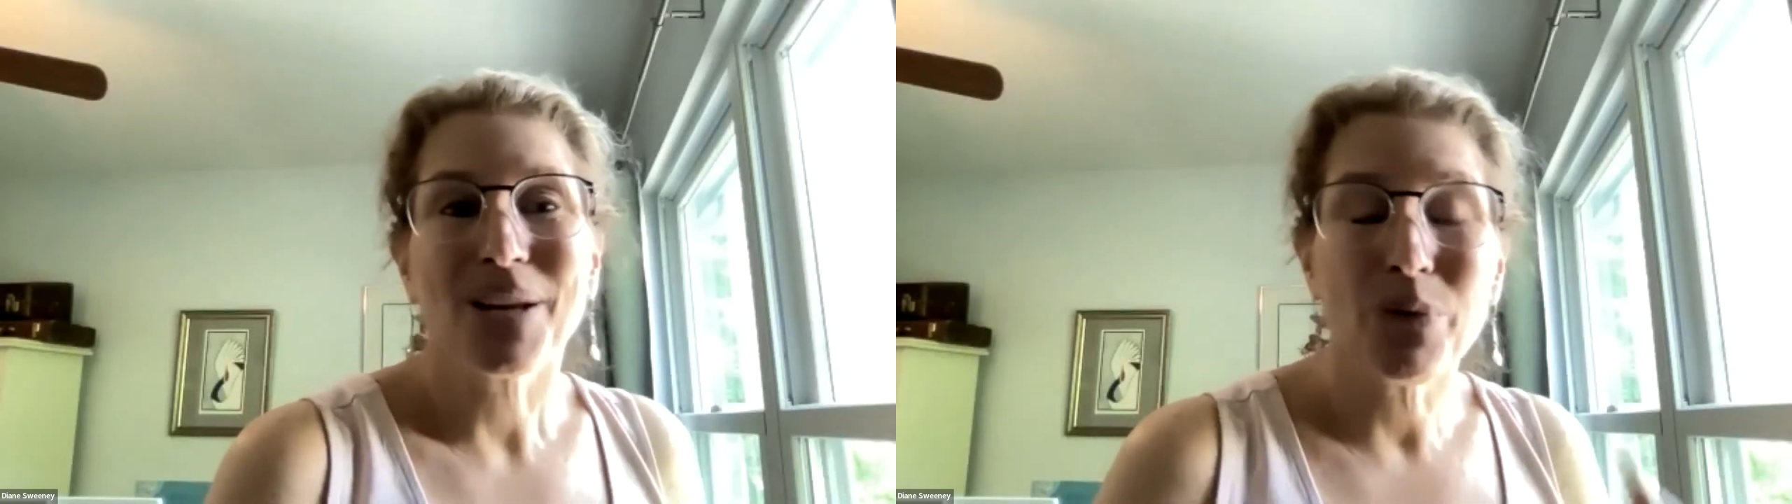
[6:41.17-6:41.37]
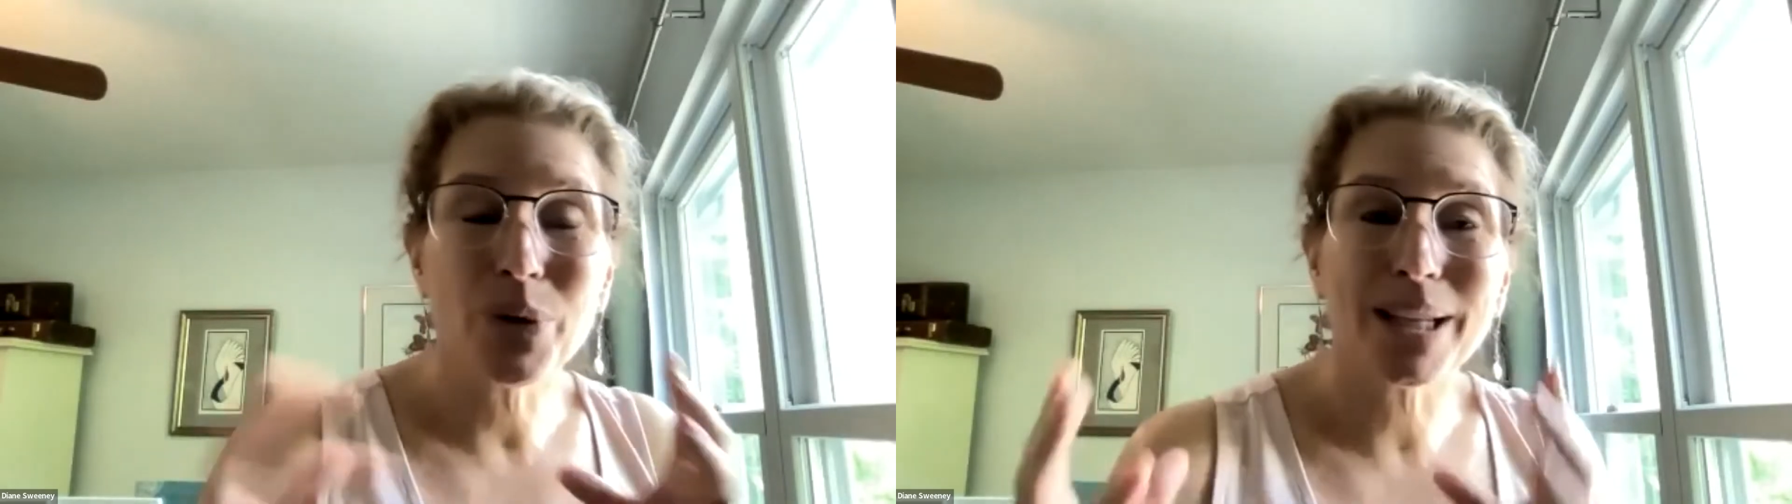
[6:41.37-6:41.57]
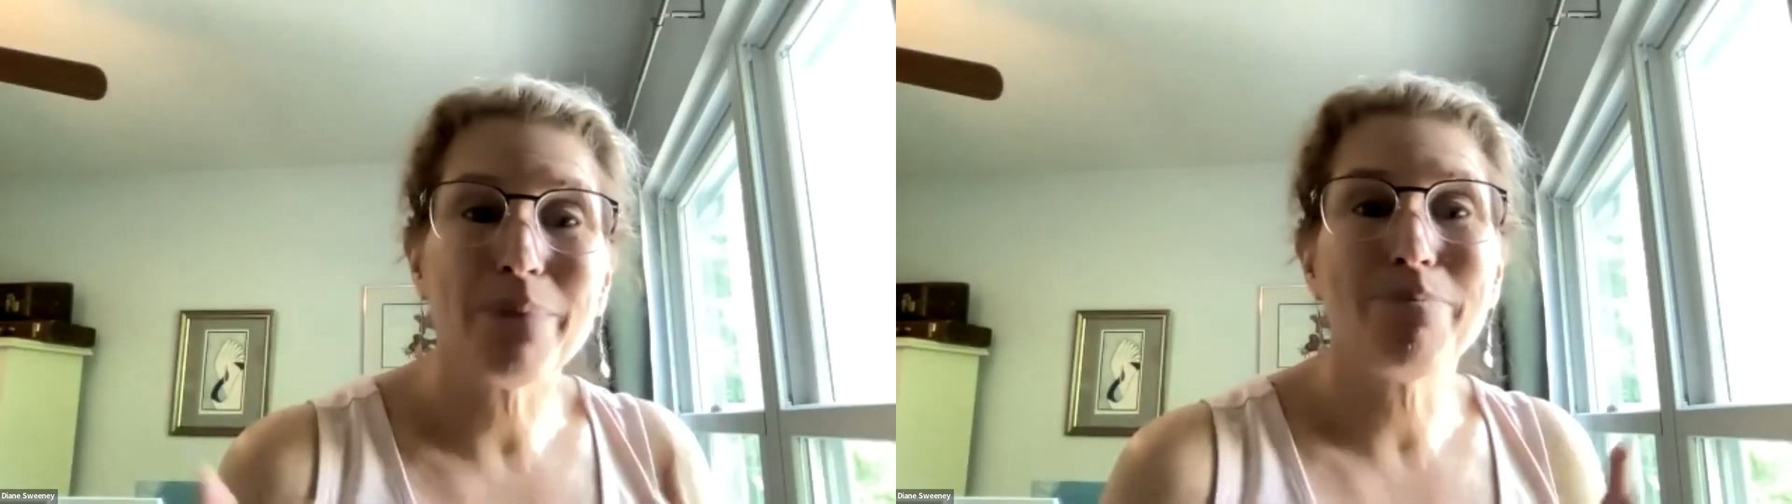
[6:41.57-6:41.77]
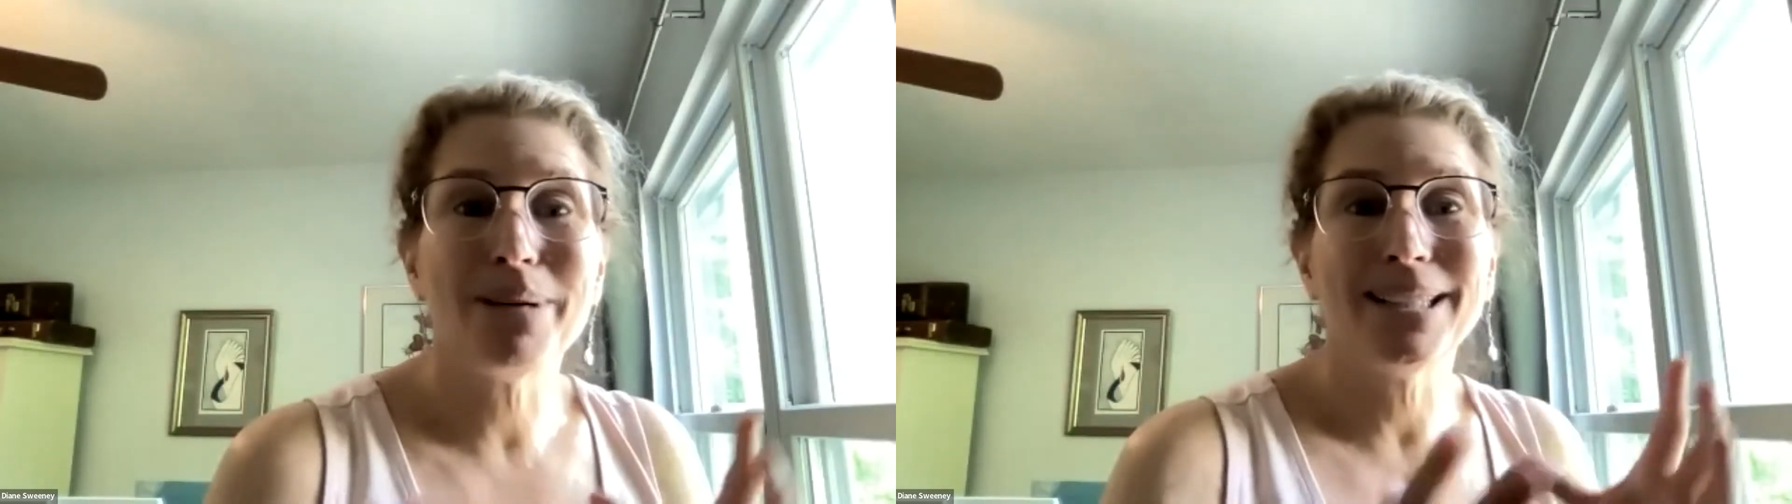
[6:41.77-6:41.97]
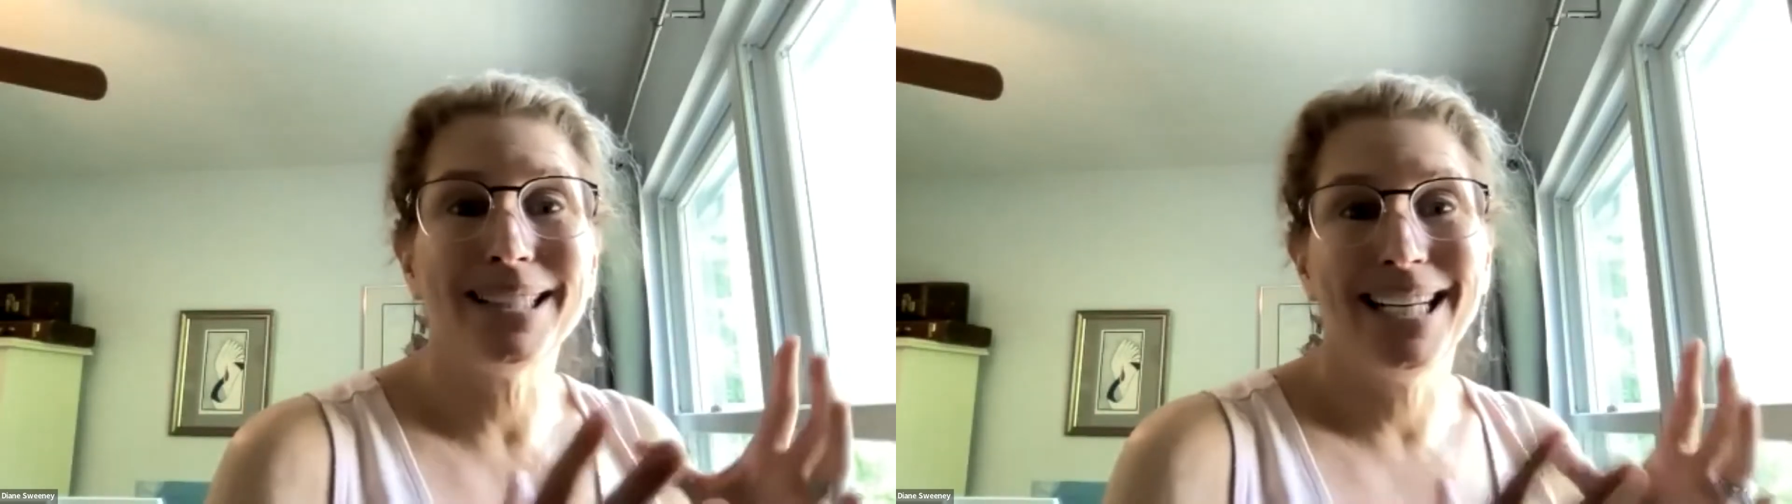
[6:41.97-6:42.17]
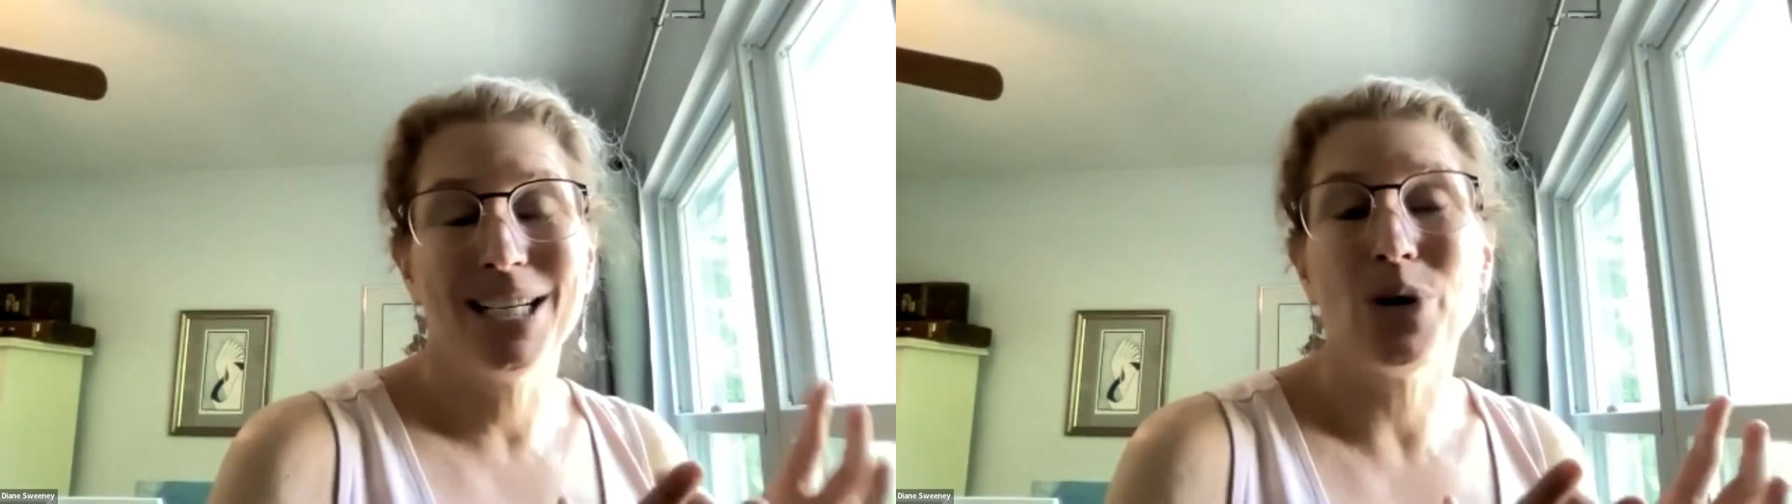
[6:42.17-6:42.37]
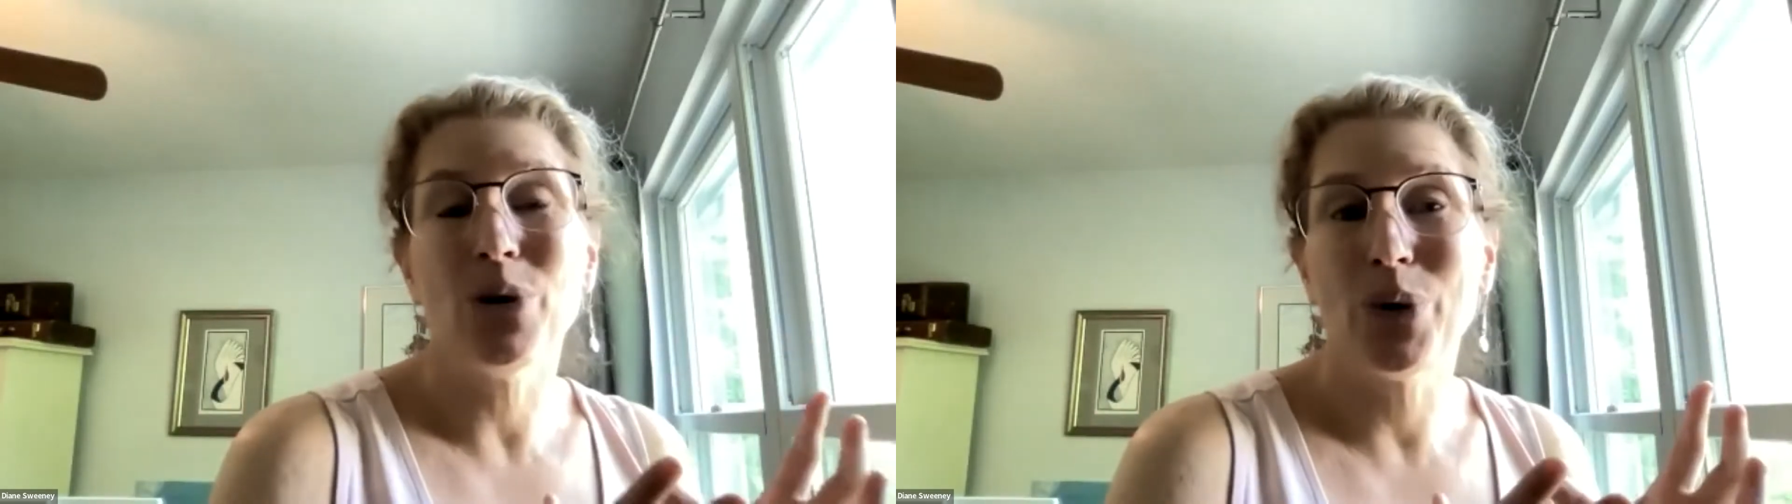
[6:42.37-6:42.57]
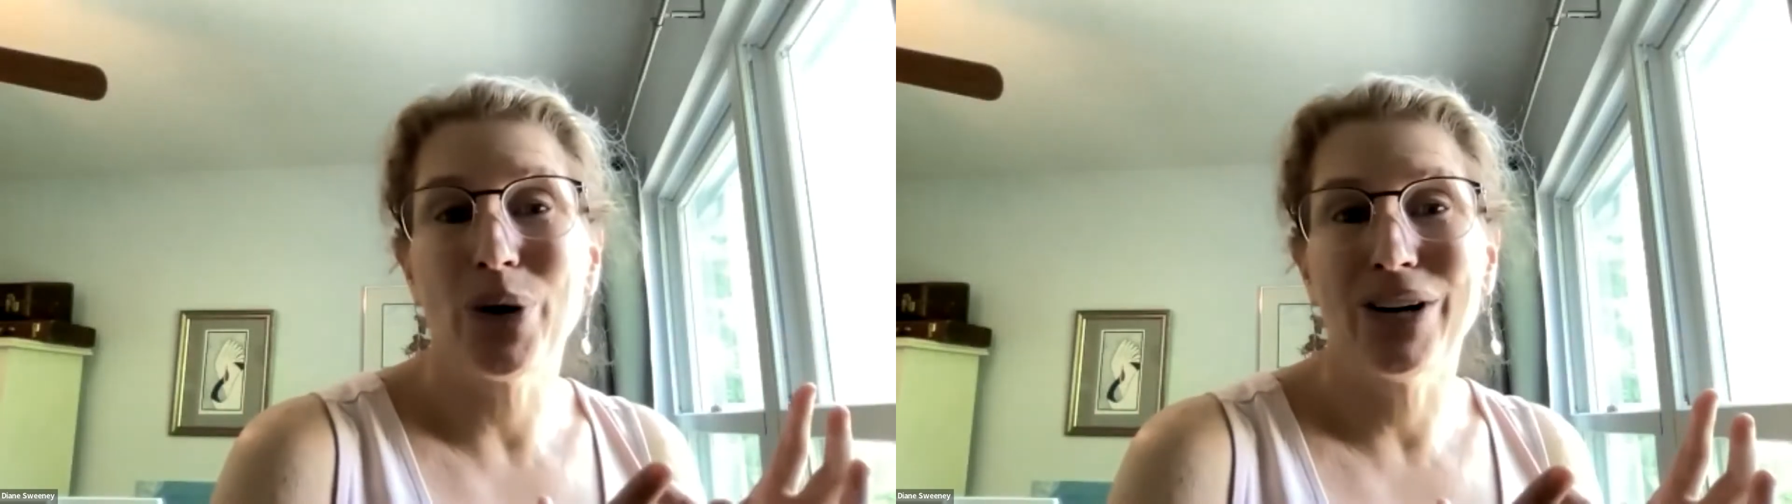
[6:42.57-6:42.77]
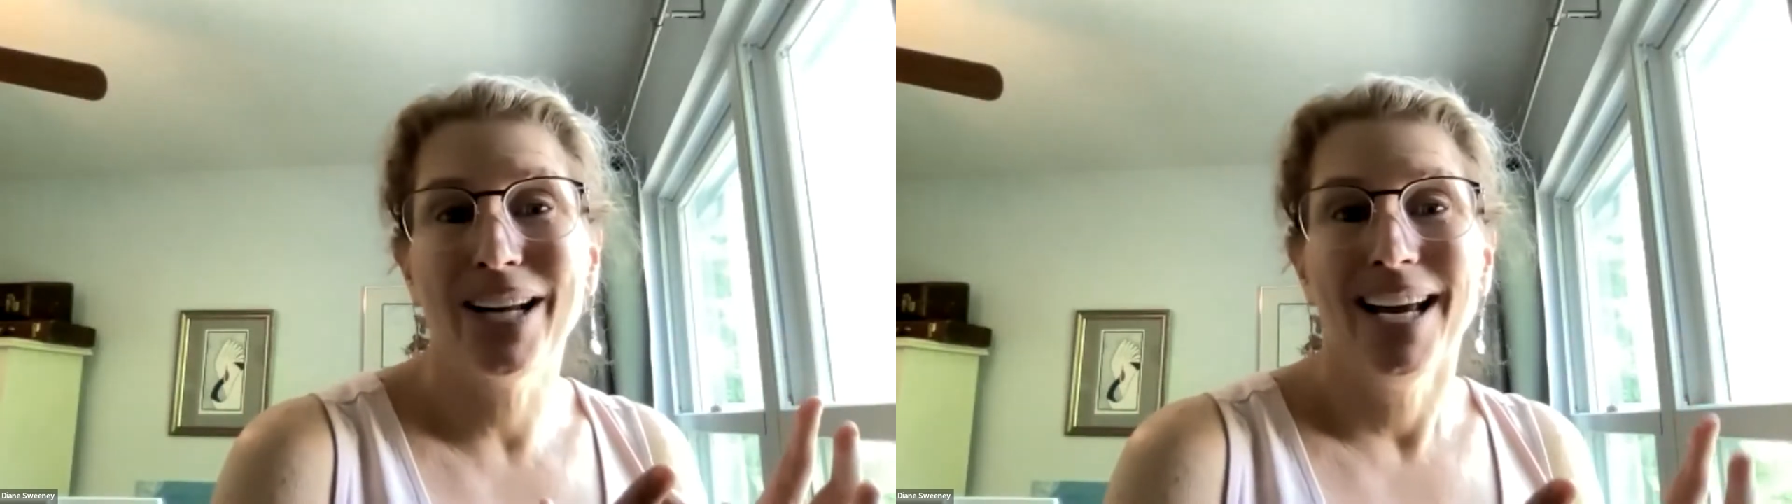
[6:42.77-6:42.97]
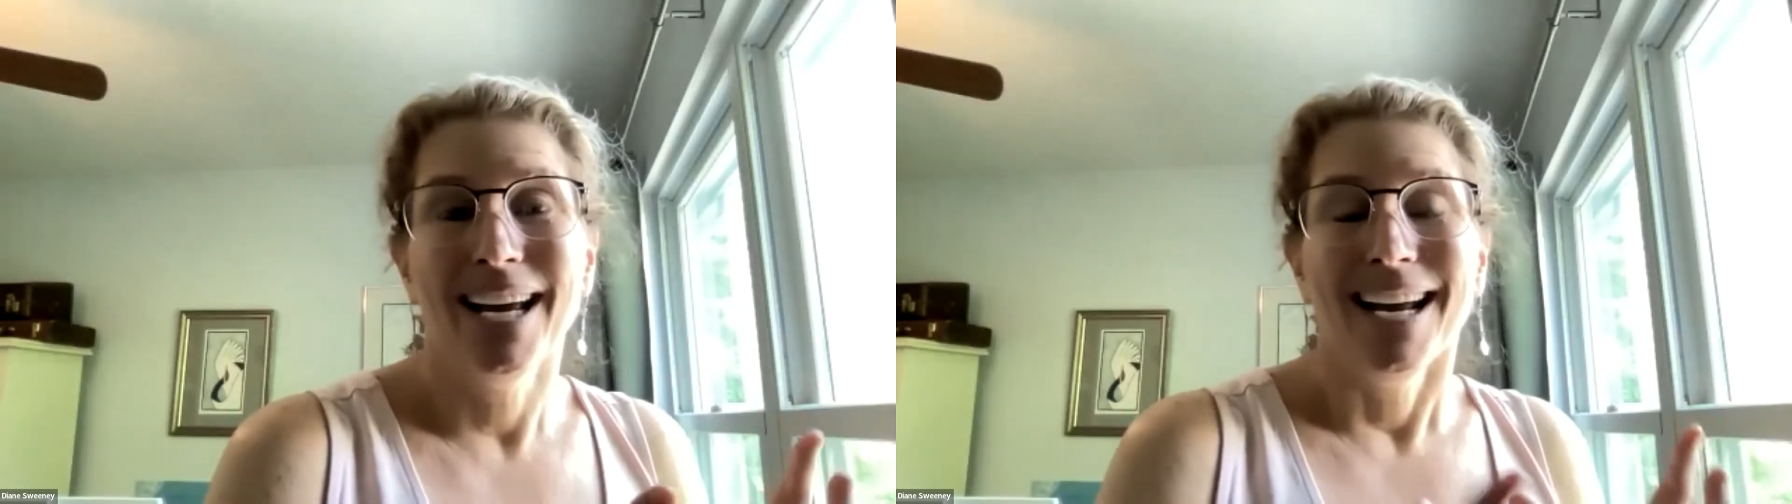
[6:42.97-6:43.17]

really building toward